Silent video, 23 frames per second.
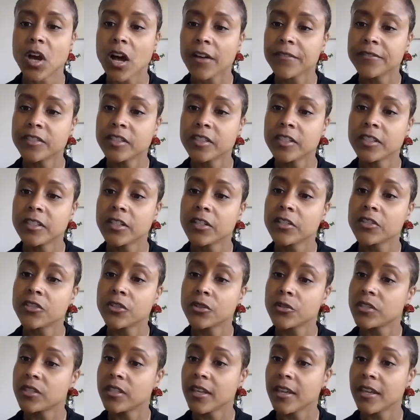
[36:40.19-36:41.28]
often
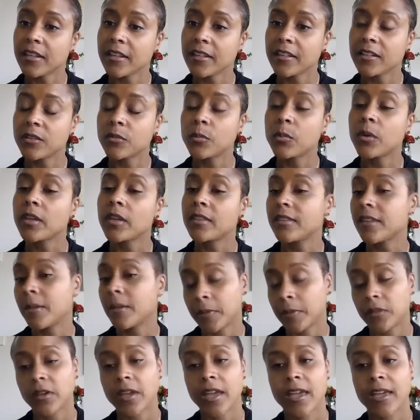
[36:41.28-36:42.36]
associated with
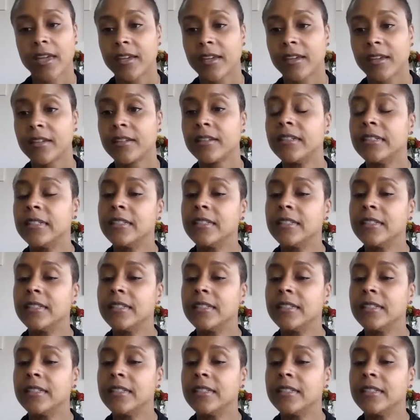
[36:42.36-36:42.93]
MLK